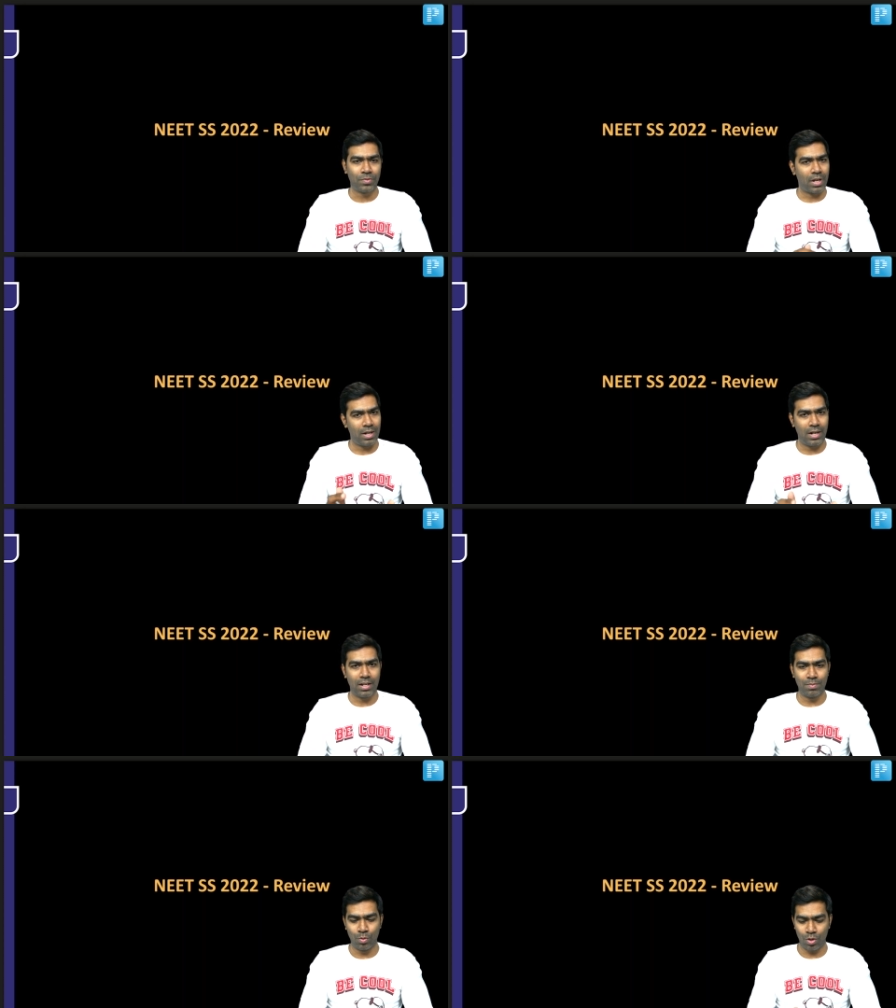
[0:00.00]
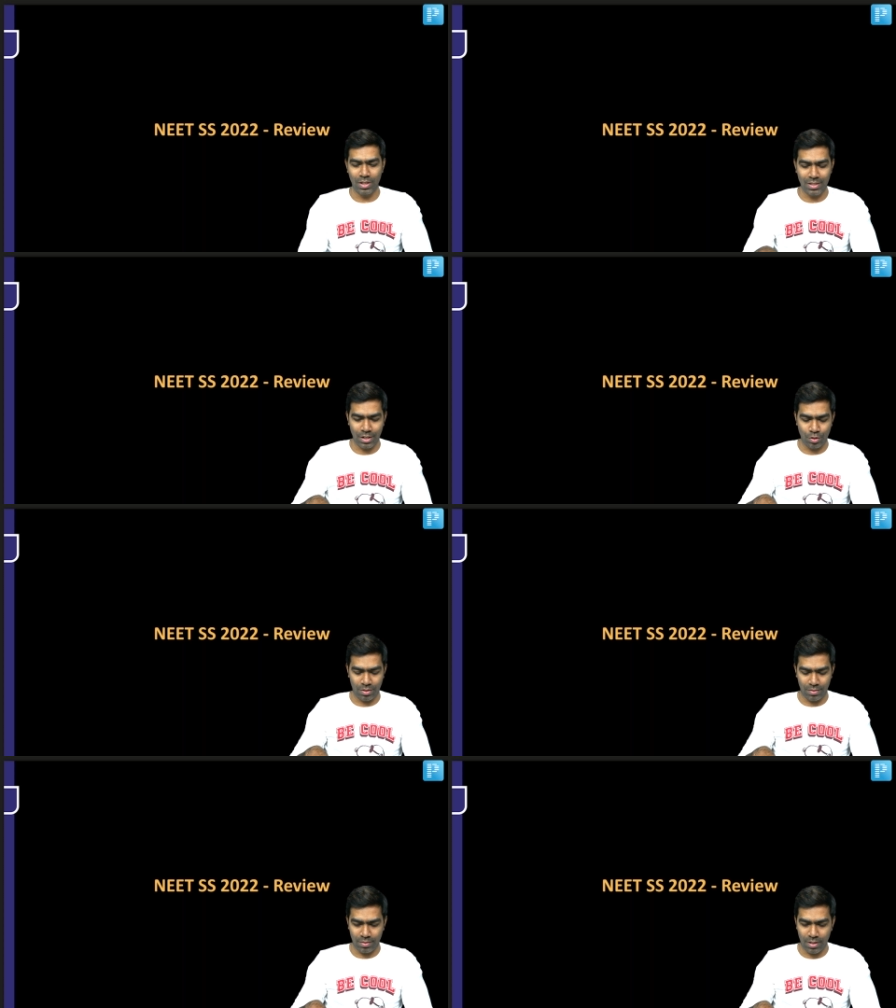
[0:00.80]
And let us move to the session.
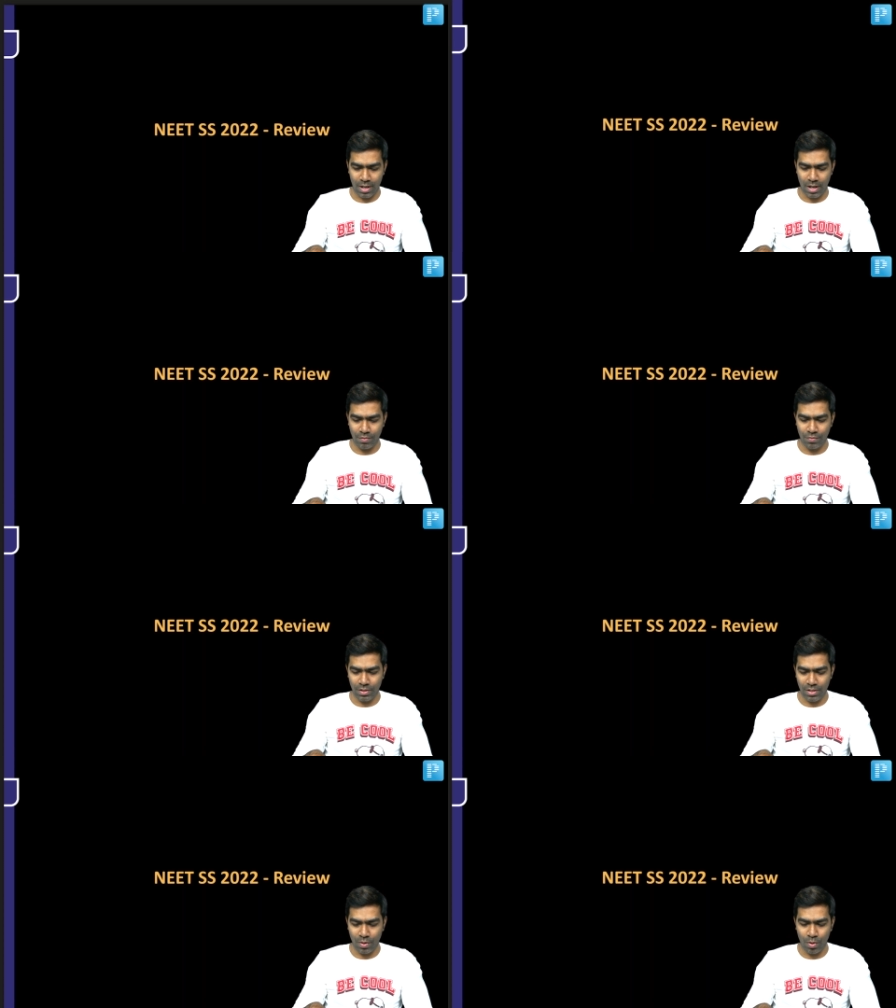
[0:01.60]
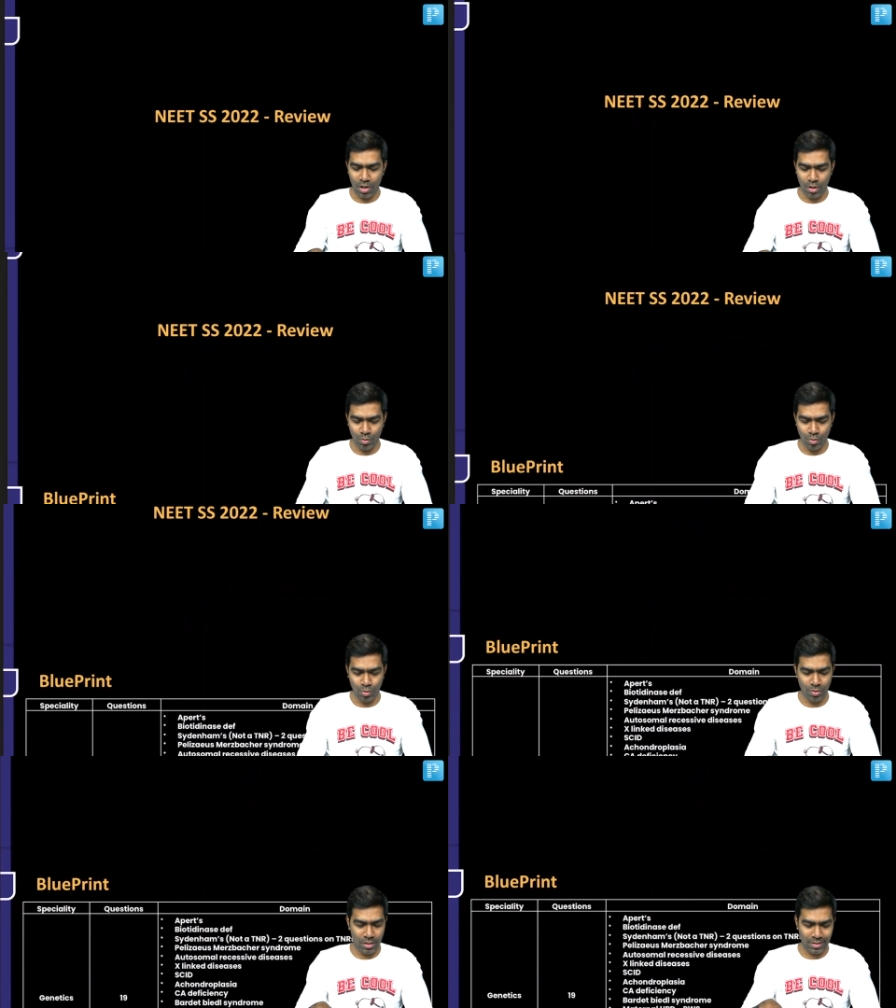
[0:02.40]
And first I want to
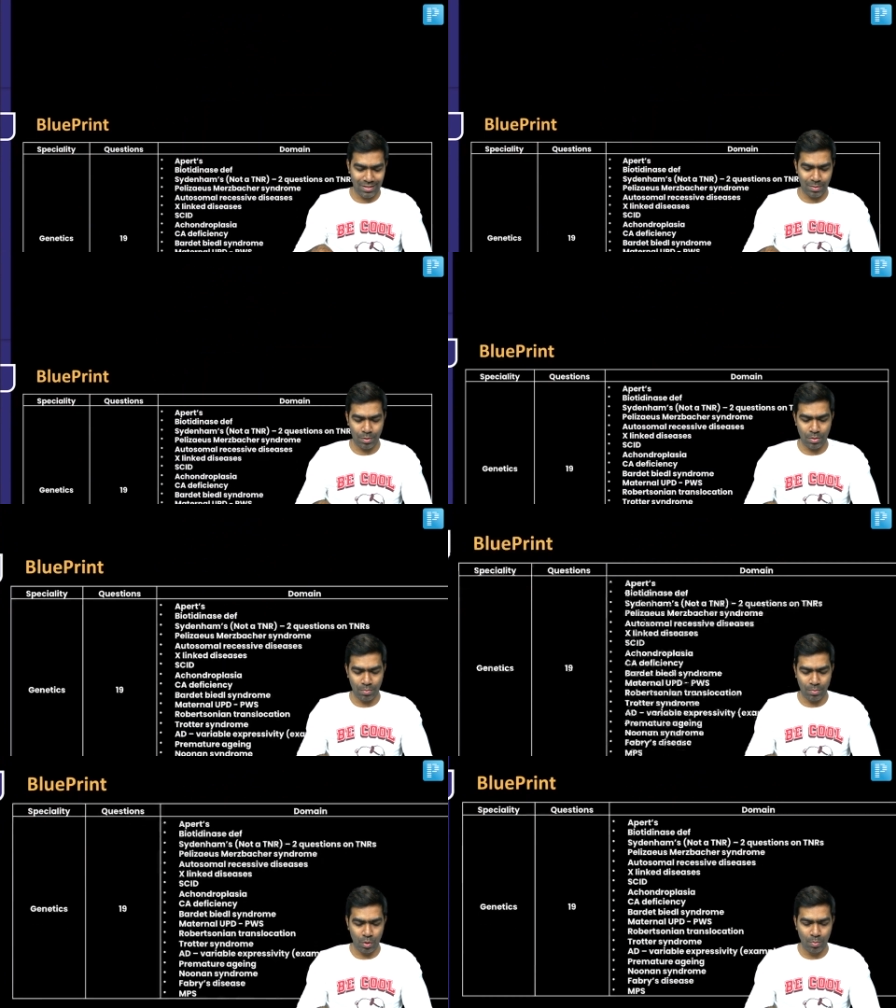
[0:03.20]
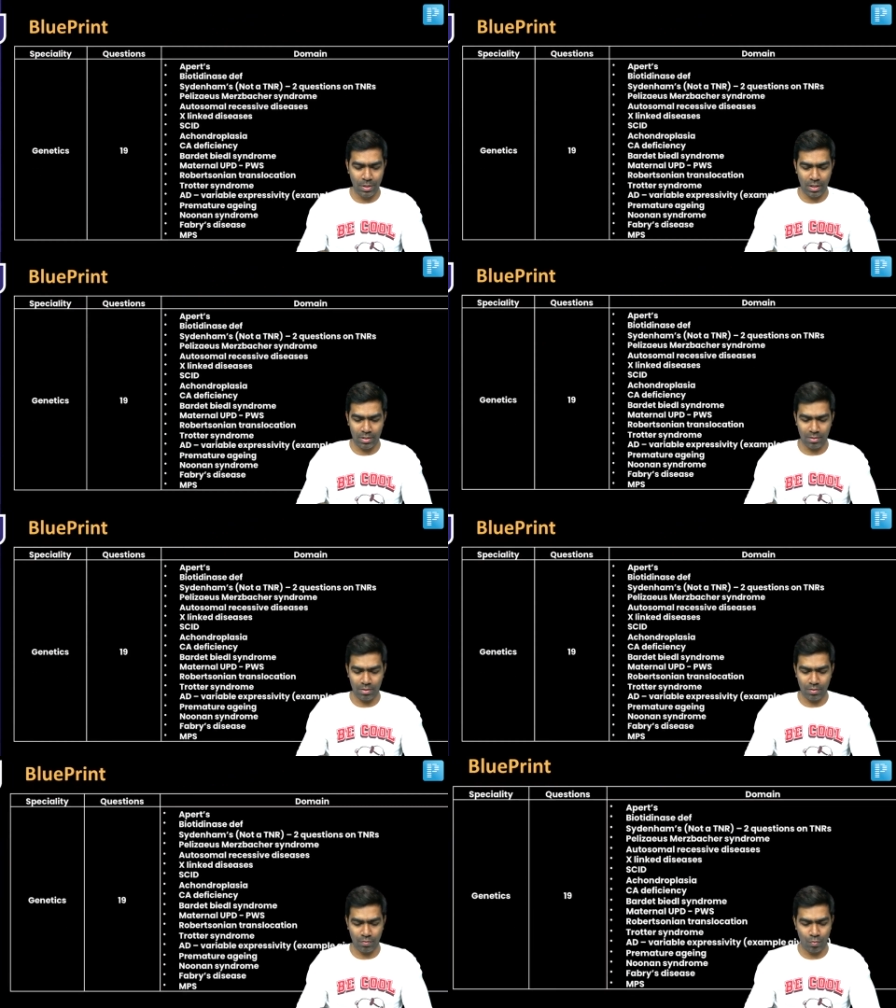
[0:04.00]
discuss about the blueprint
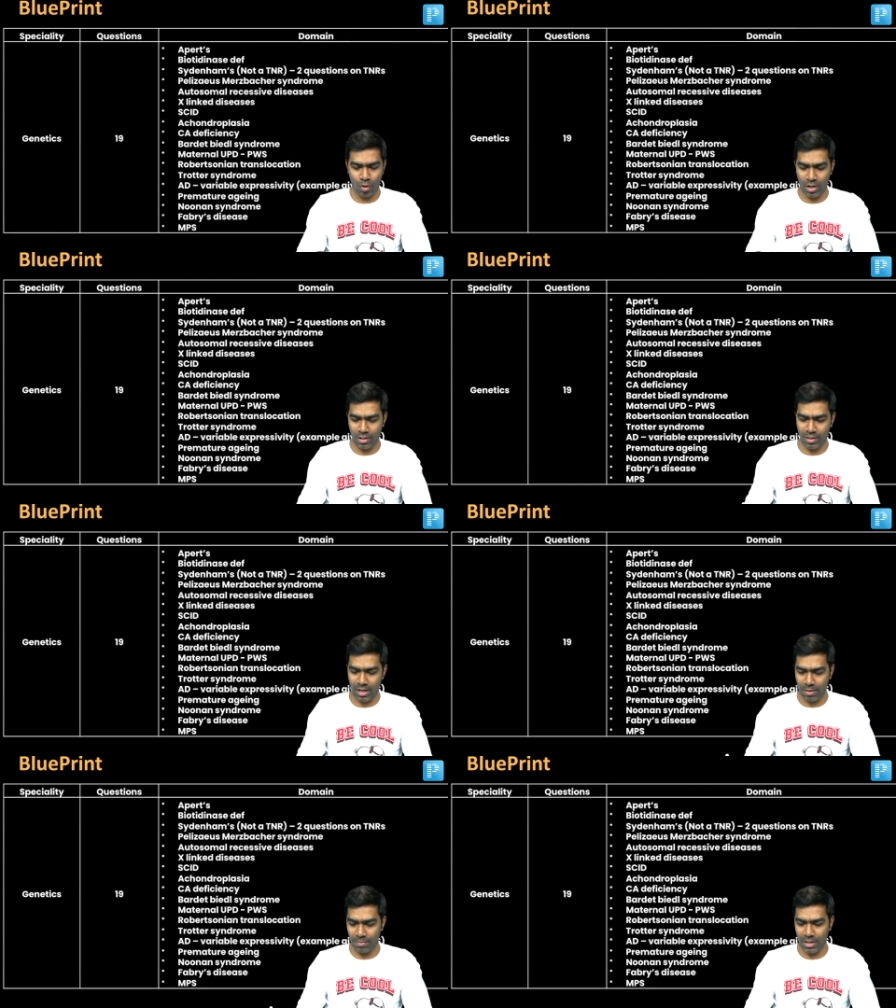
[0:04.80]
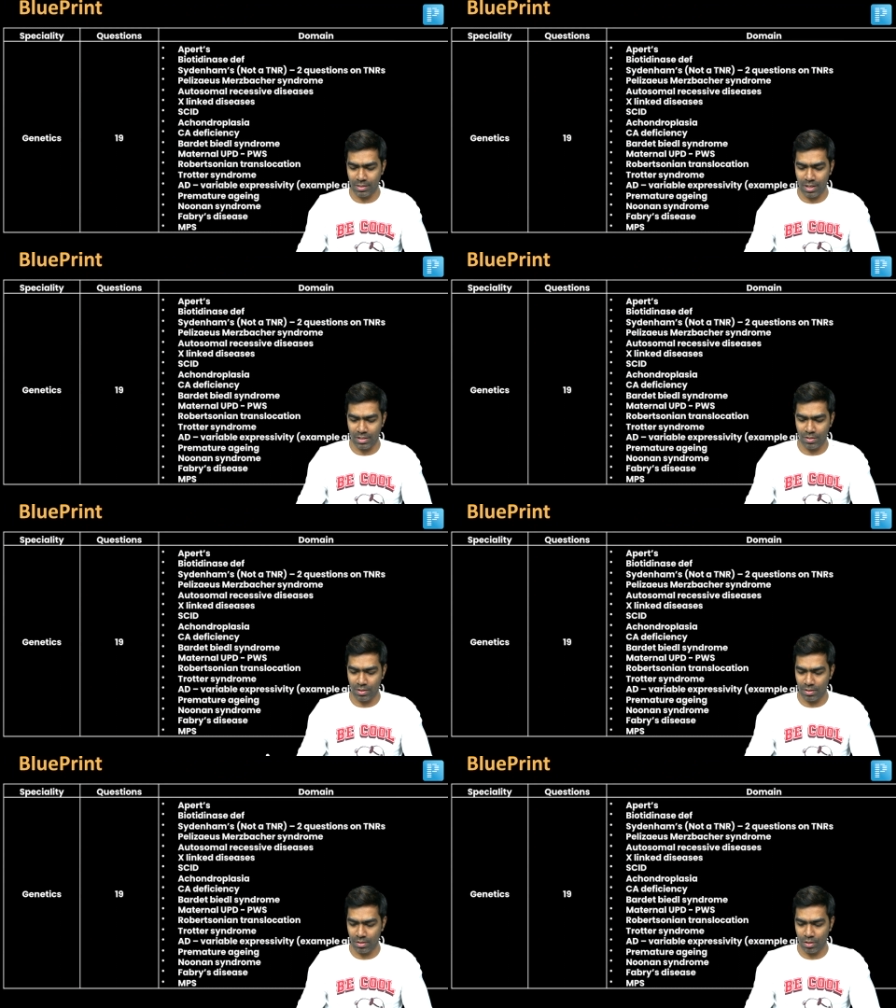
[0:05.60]
of what NB has asked.
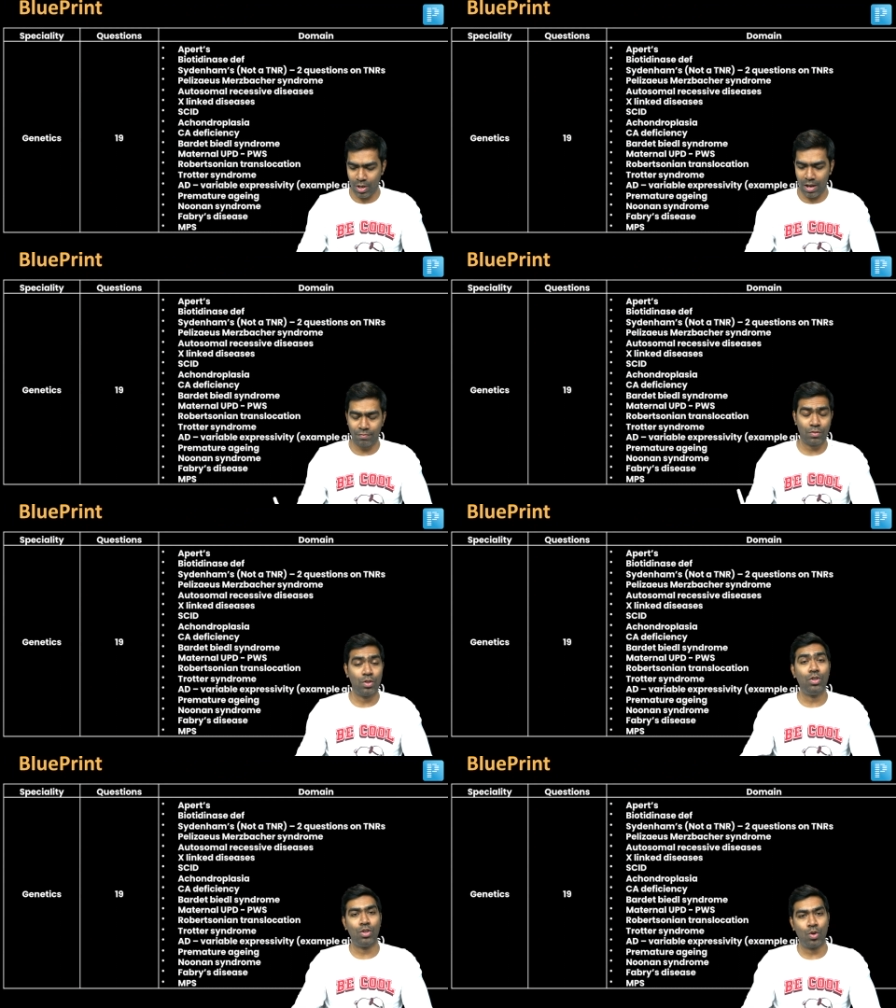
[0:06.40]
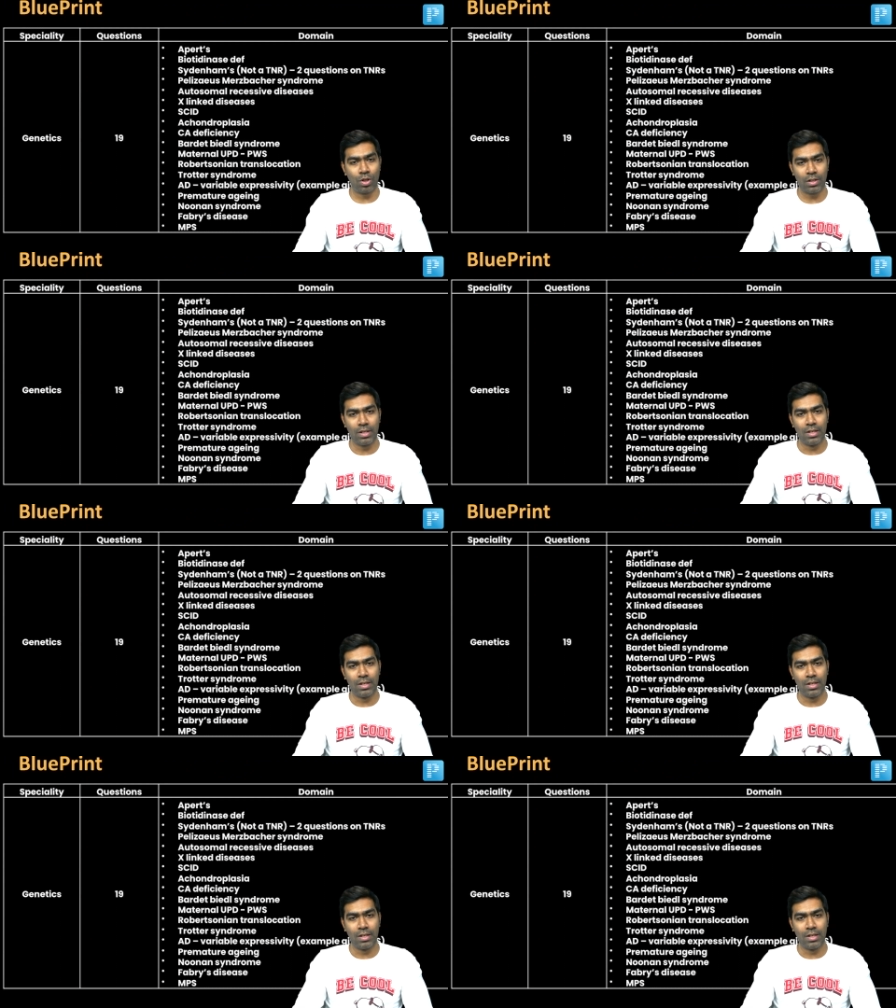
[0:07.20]
You have to note